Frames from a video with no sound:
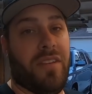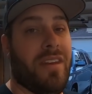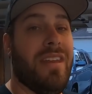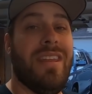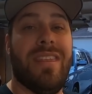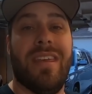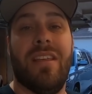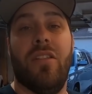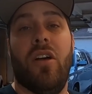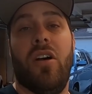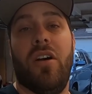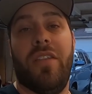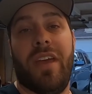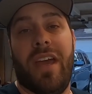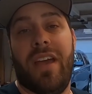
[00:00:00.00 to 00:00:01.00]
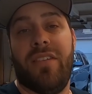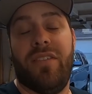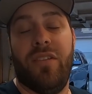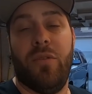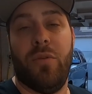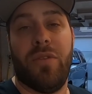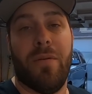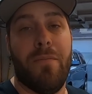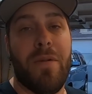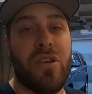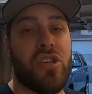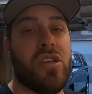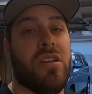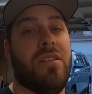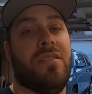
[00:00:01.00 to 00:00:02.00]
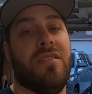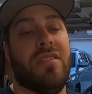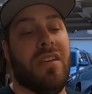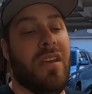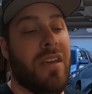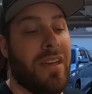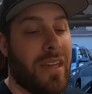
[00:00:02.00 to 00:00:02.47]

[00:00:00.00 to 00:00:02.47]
Anything law that has to do with emissions,